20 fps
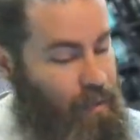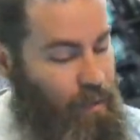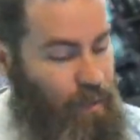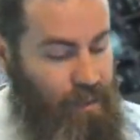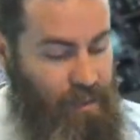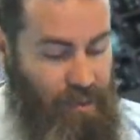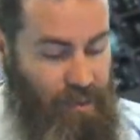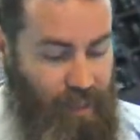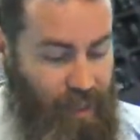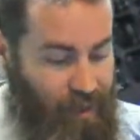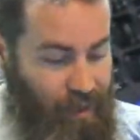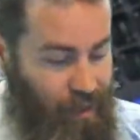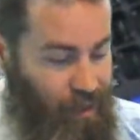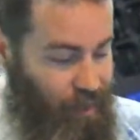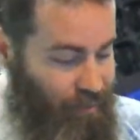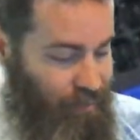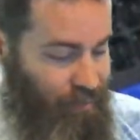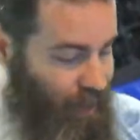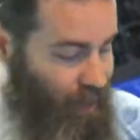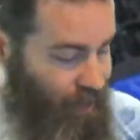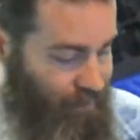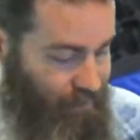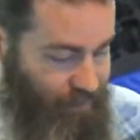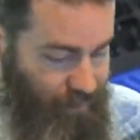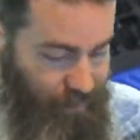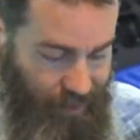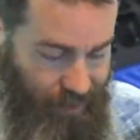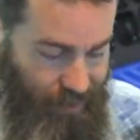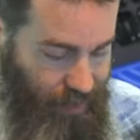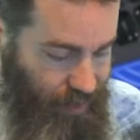it's about all I've got
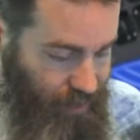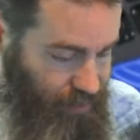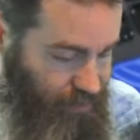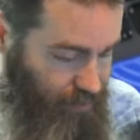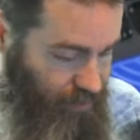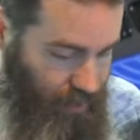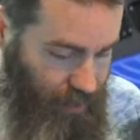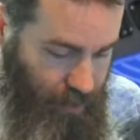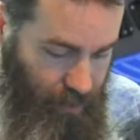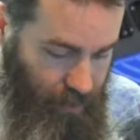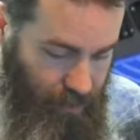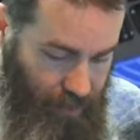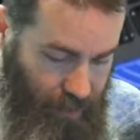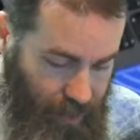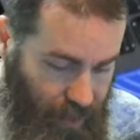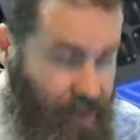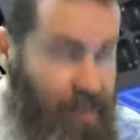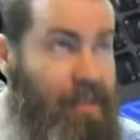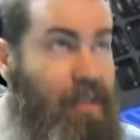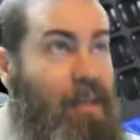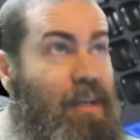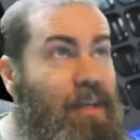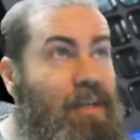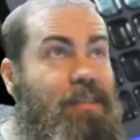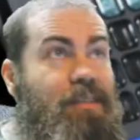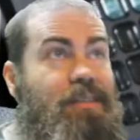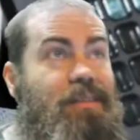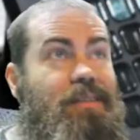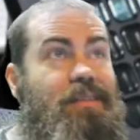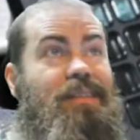for today's video, guys.
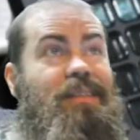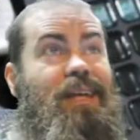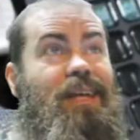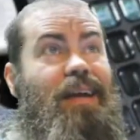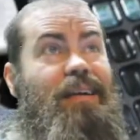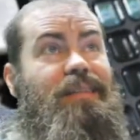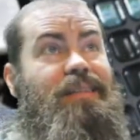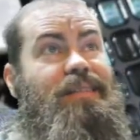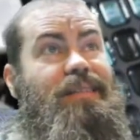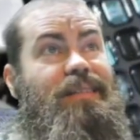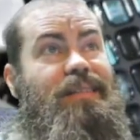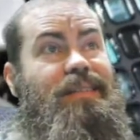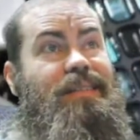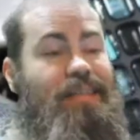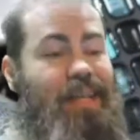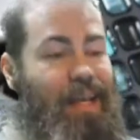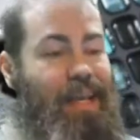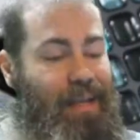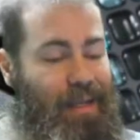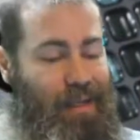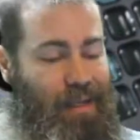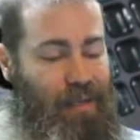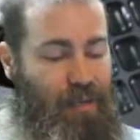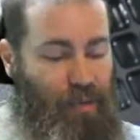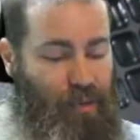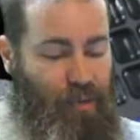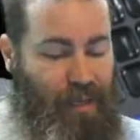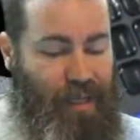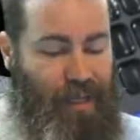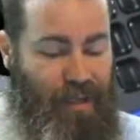This is the Saka 68 in
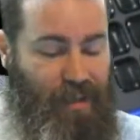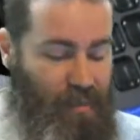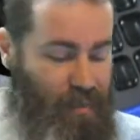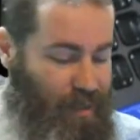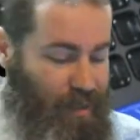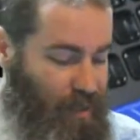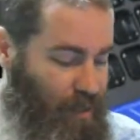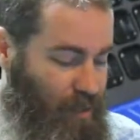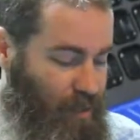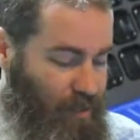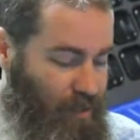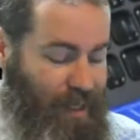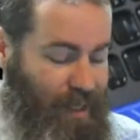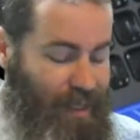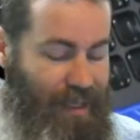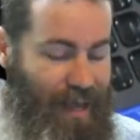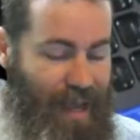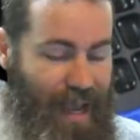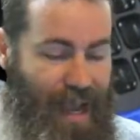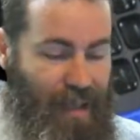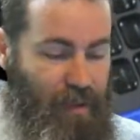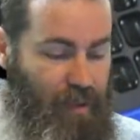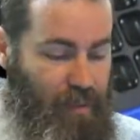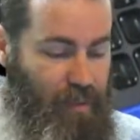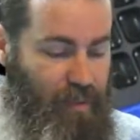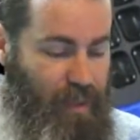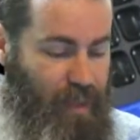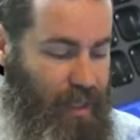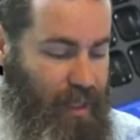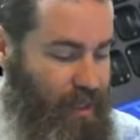green with the green alu
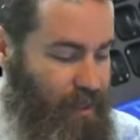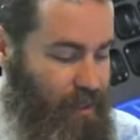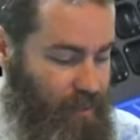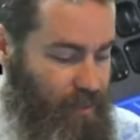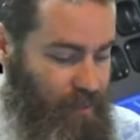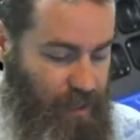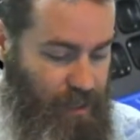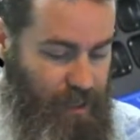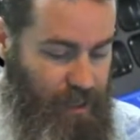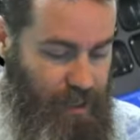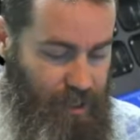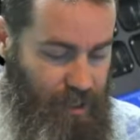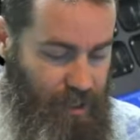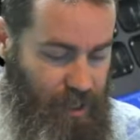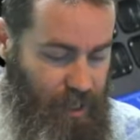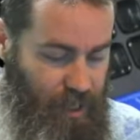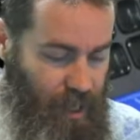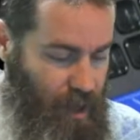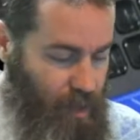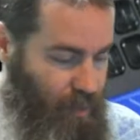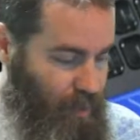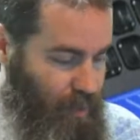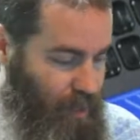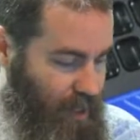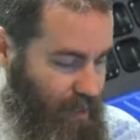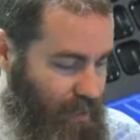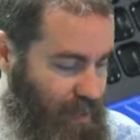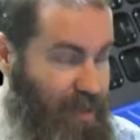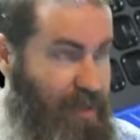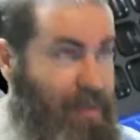plate, which I will
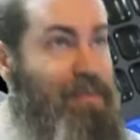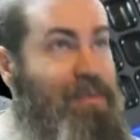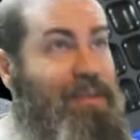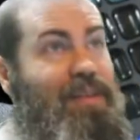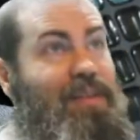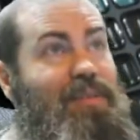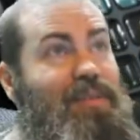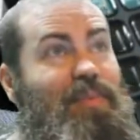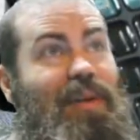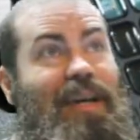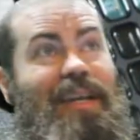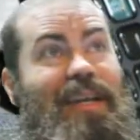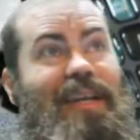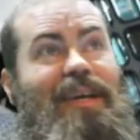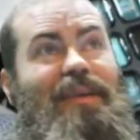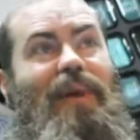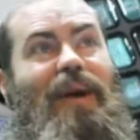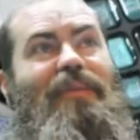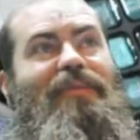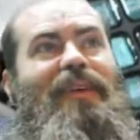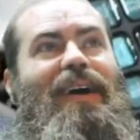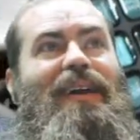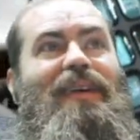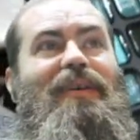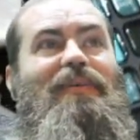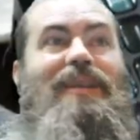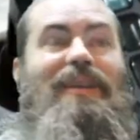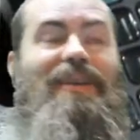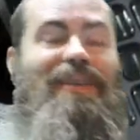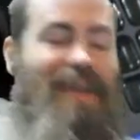not be using this plate in my
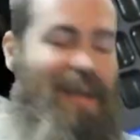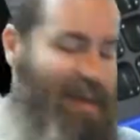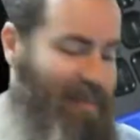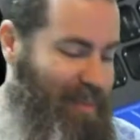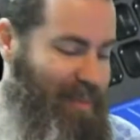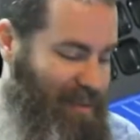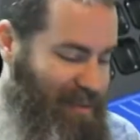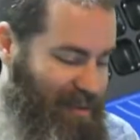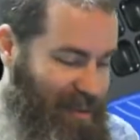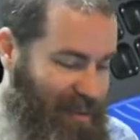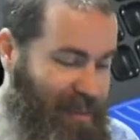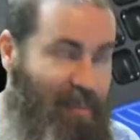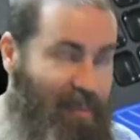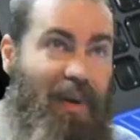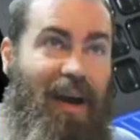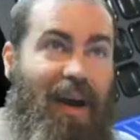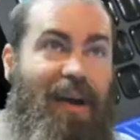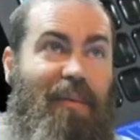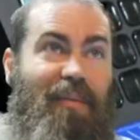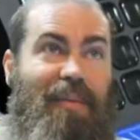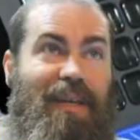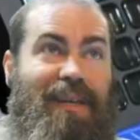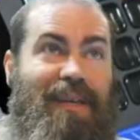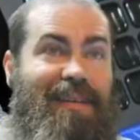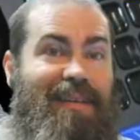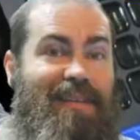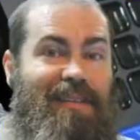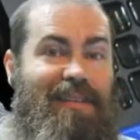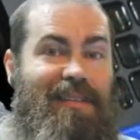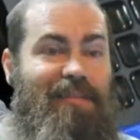final build. I'll be using palm
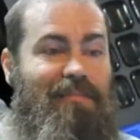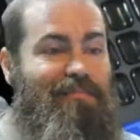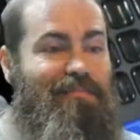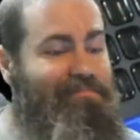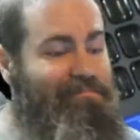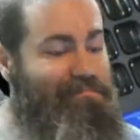because